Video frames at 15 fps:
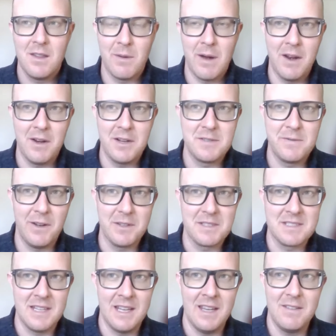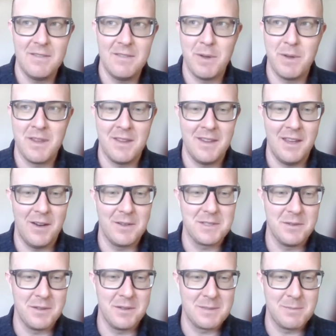the riders felt safe, but then they
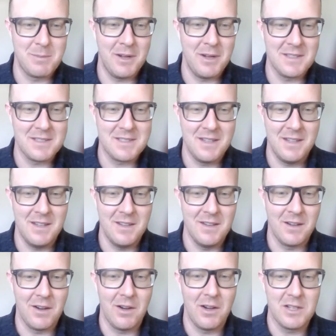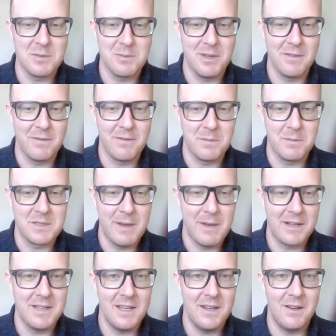also experienced the encouragement from
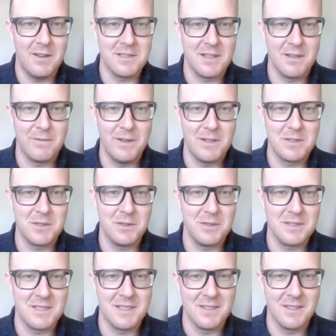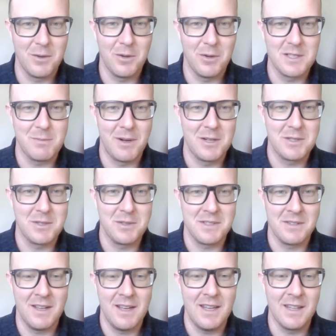spectators and officials and course marshals
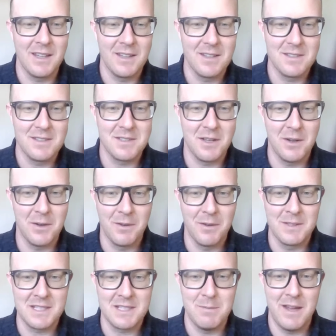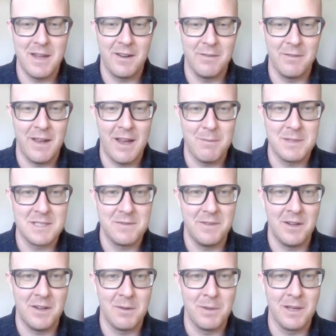alike. So it was a competitive
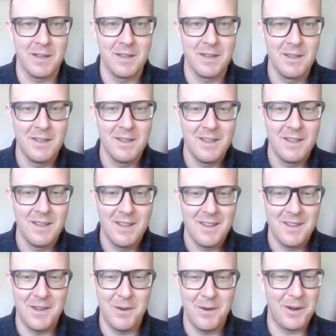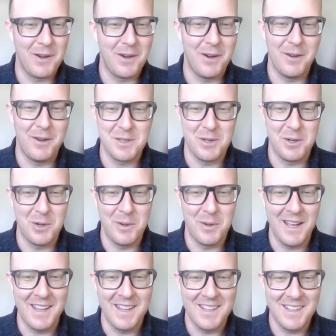atmosphere, but they were encouraged the whole
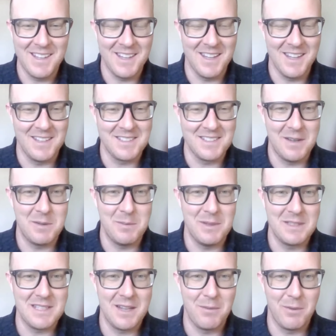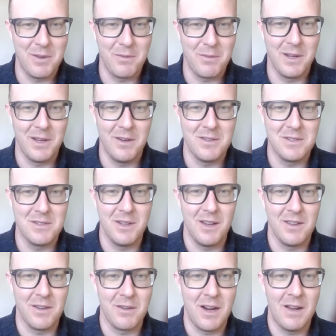way. And same to be said with what you're doing
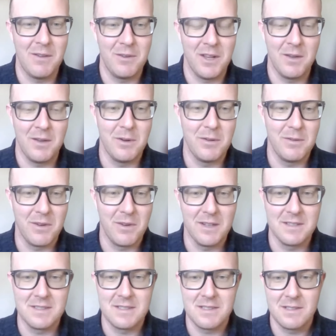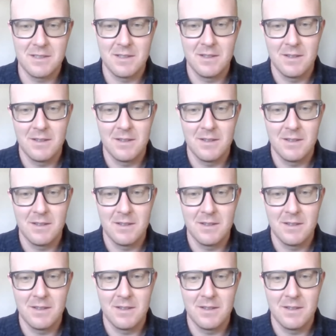on the gravel and road fronts.